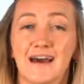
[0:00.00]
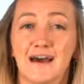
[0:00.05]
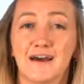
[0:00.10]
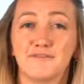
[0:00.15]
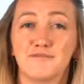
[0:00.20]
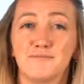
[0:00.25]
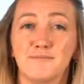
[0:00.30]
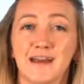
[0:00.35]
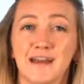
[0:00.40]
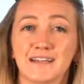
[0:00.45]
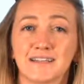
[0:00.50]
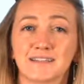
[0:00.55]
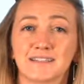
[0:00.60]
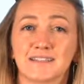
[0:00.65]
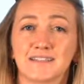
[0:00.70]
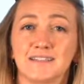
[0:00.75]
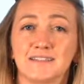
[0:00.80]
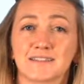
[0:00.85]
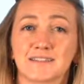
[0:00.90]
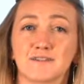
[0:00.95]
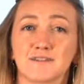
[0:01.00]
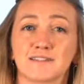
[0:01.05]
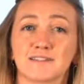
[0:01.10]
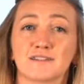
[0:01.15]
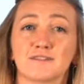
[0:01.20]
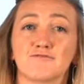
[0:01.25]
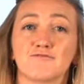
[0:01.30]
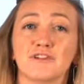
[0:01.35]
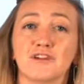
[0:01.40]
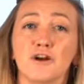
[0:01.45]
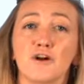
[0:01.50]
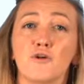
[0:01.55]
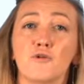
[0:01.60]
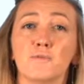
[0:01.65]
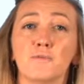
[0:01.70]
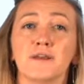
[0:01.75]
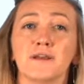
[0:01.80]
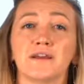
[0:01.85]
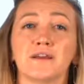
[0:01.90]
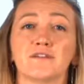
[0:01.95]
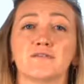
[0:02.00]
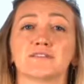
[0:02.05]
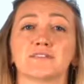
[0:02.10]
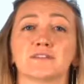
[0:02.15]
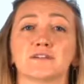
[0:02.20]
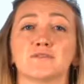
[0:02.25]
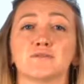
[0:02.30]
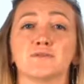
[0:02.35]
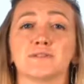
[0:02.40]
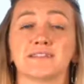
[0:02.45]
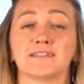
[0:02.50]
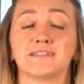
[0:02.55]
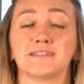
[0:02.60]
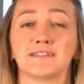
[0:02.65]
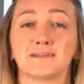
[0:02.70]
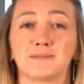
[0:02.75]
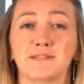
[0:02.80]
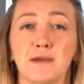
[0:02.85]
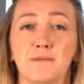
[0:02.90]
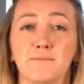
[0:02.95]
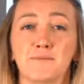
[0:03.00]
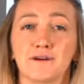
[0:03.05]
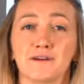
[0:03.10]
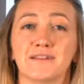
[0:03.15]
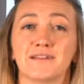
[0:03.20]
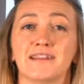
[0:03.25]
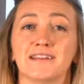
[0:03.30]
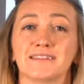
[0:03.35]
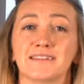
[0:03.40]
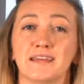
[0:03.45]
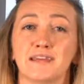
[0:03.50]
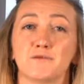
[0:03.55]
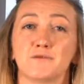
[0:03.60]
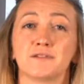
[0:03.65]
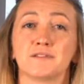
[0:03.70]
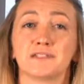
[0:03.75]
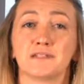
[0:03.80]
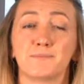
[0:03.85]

have met to discuss the reopening of schools in September, and they said it will